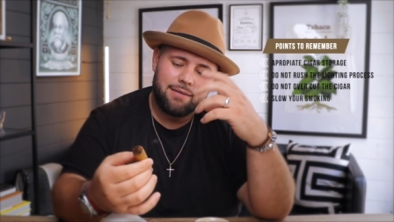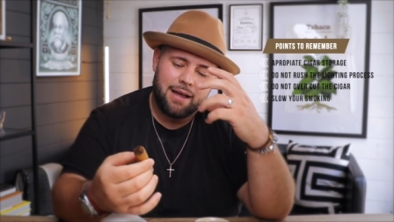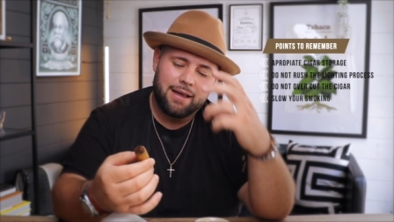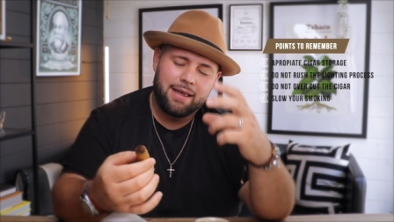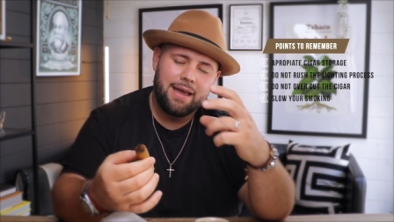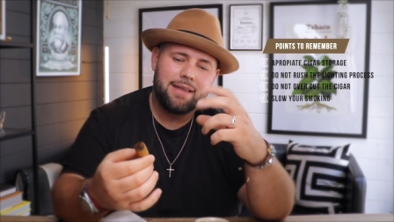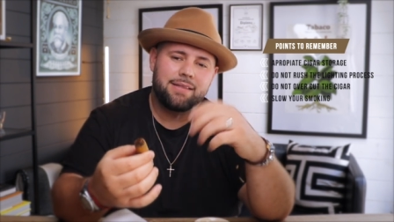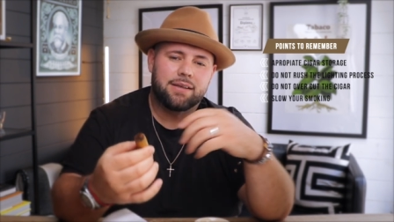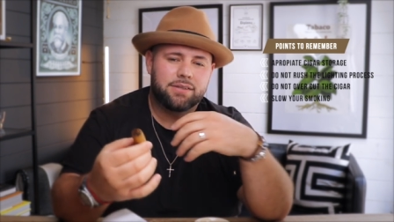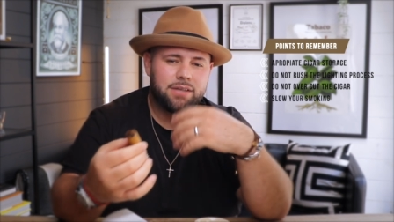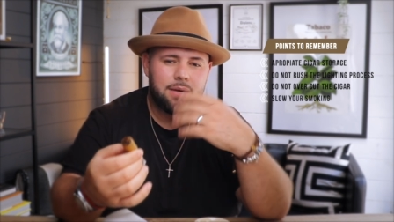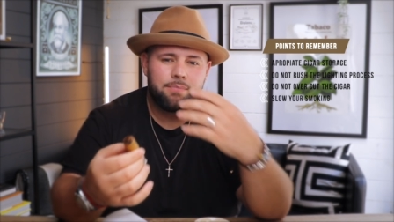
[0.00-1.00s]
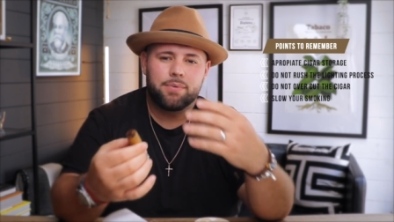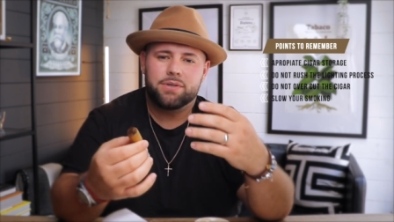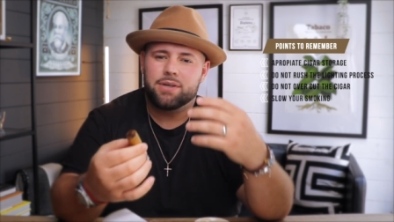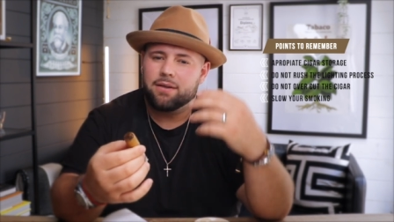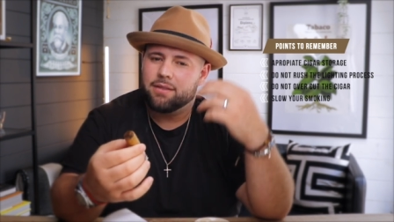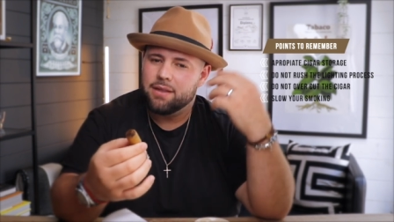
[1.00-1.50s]
Again, the
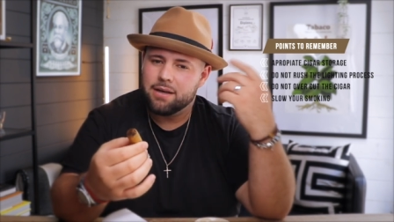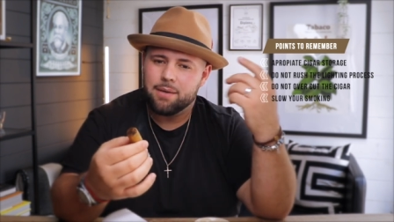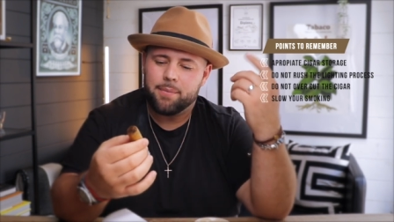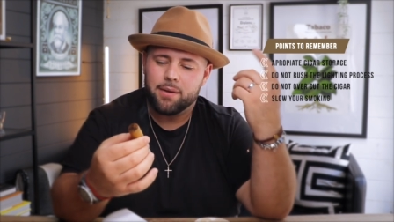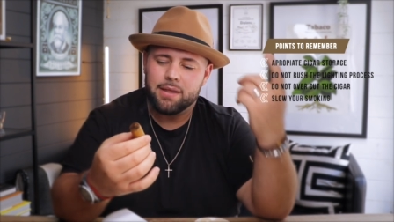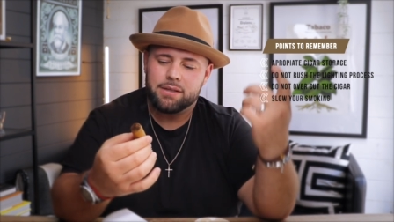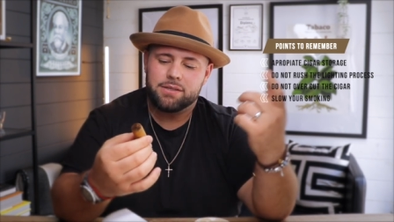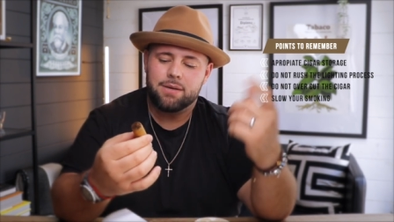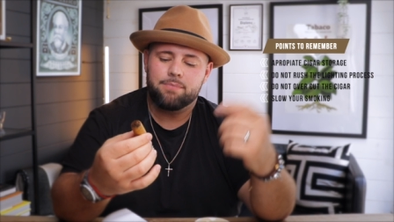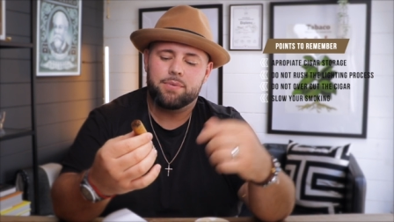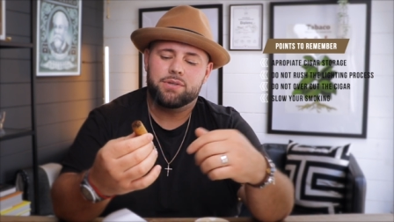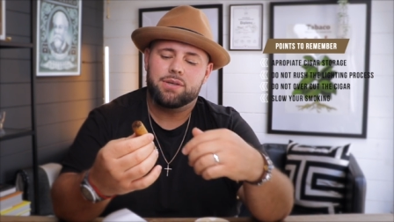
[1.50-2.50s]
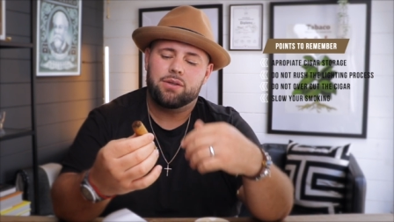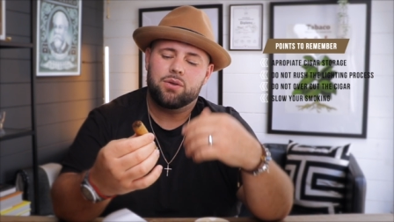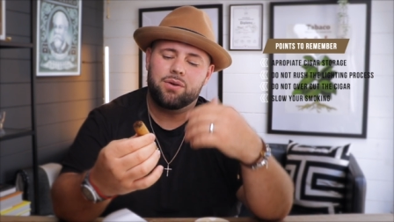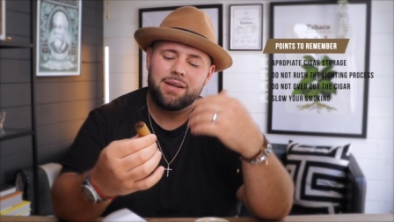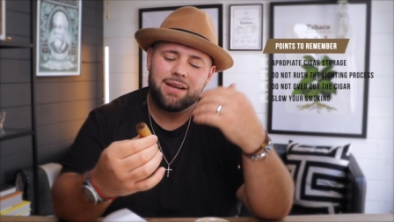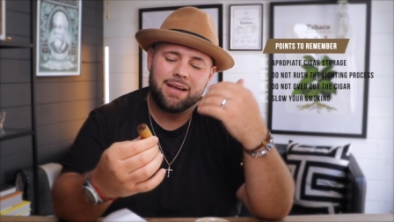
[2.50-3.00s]
temperature, think about that temperature.
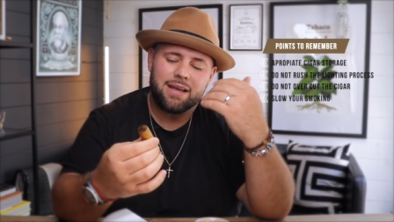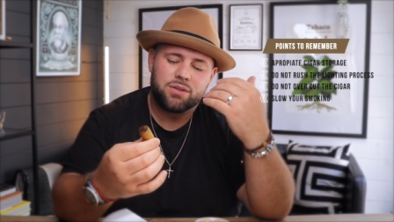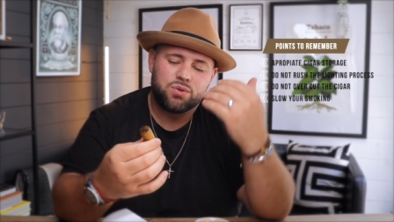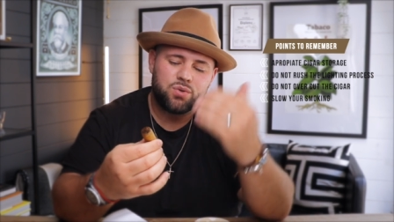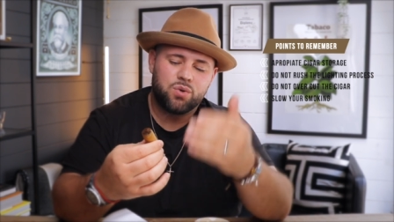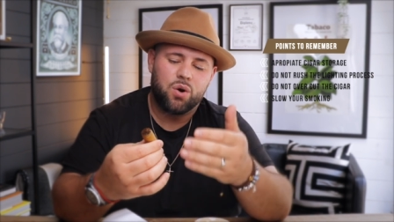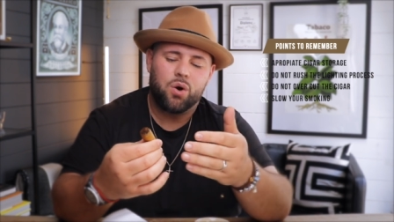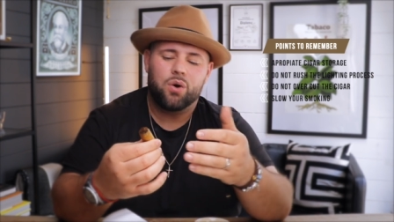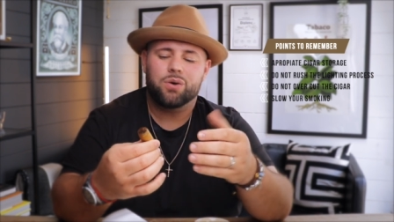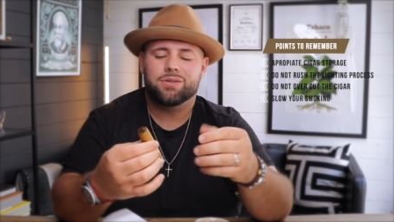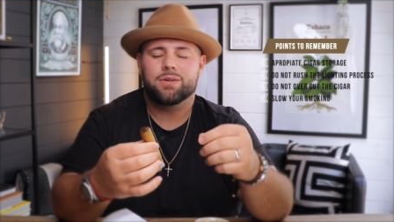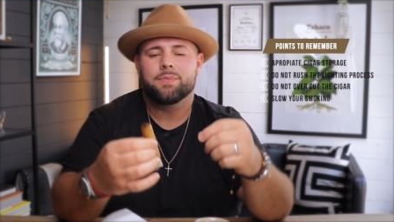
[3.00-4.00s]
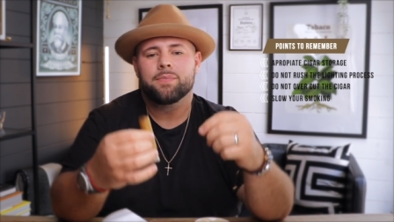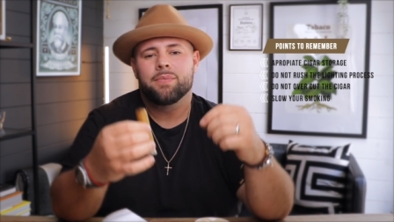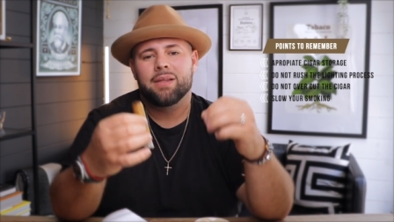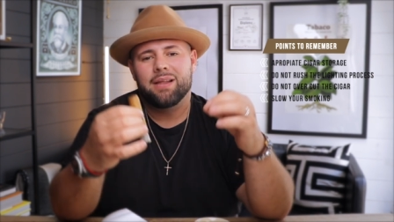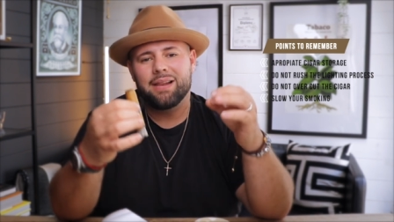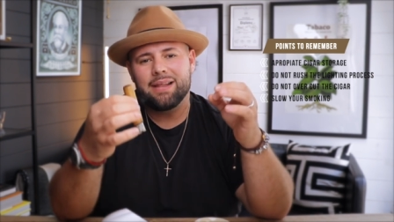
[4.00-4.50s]
Don't let it get too hot
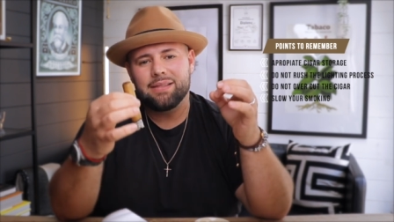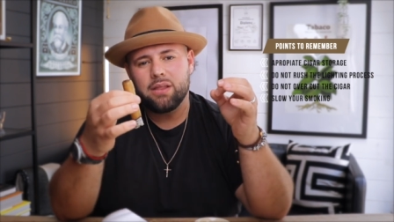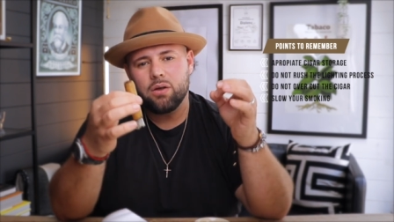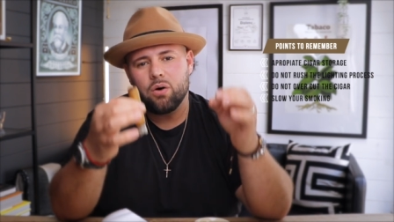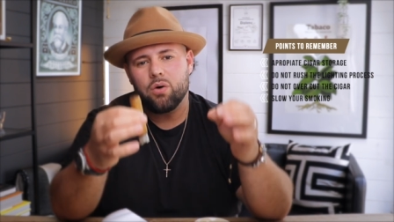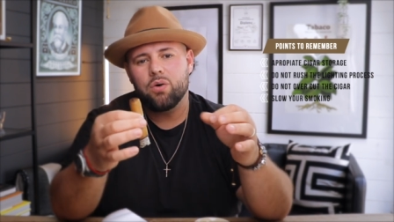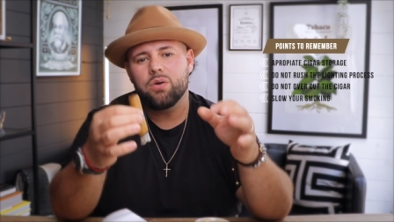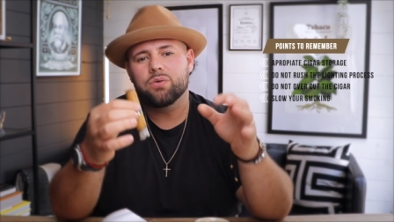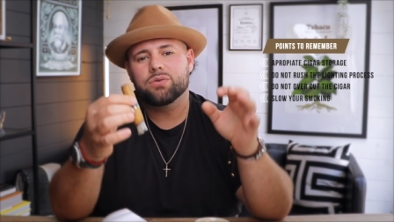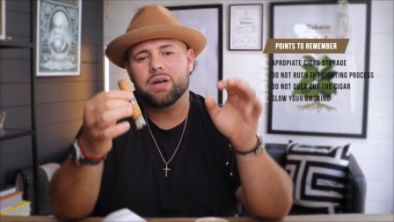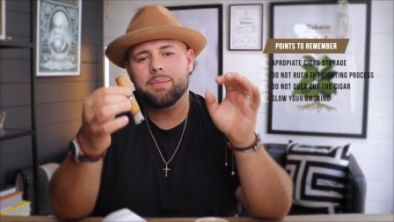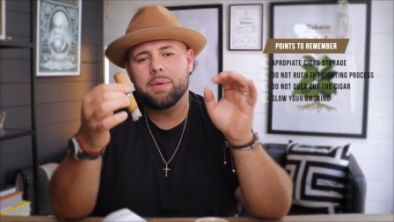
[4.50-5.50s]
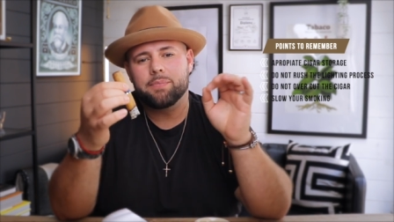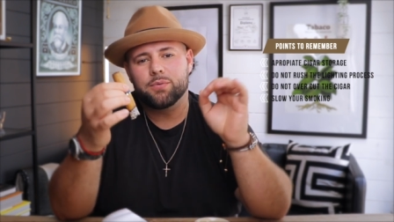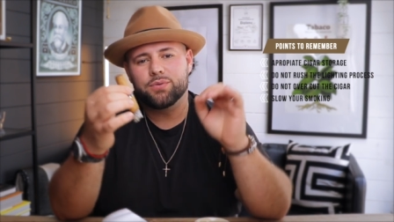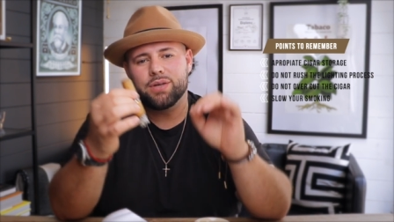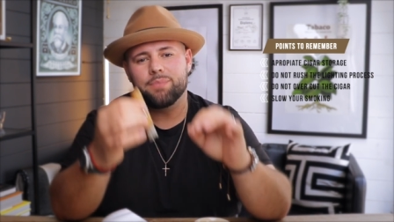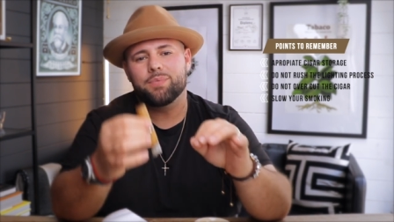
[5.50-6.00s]
let the oils come up to
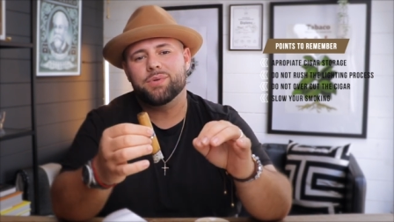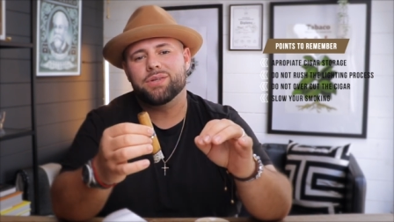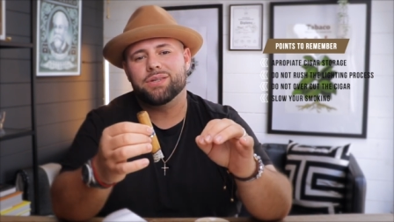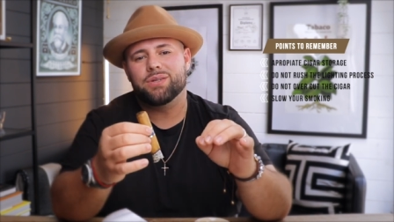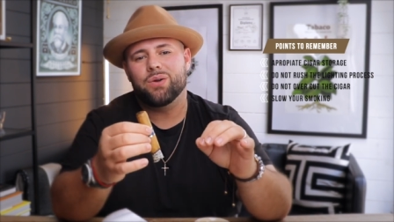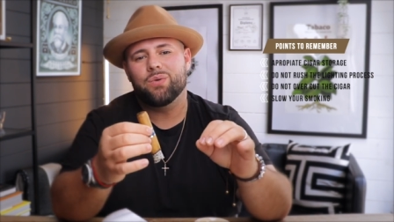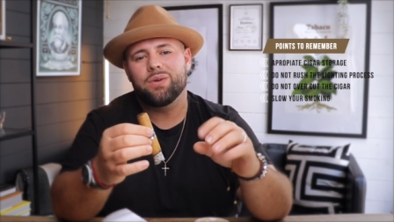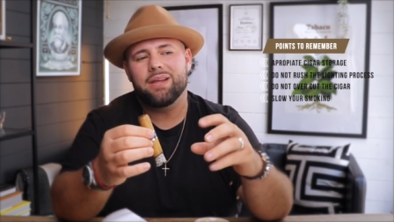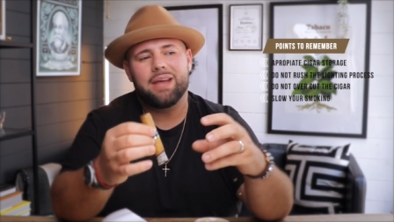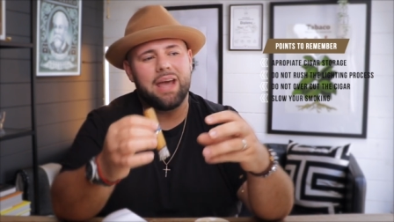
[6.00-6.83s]
temperature slowly.